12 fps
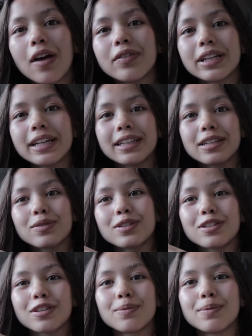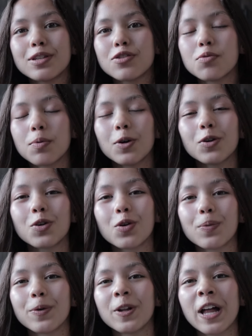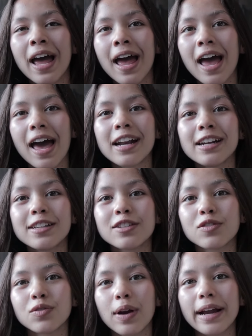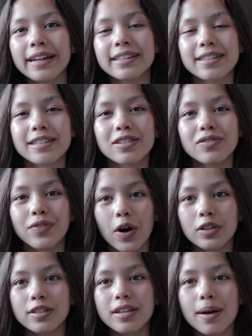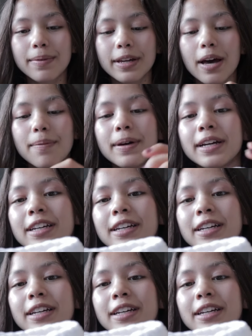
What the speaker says: I feel like this one's going to be super adorable, and it is great since fall is coming up.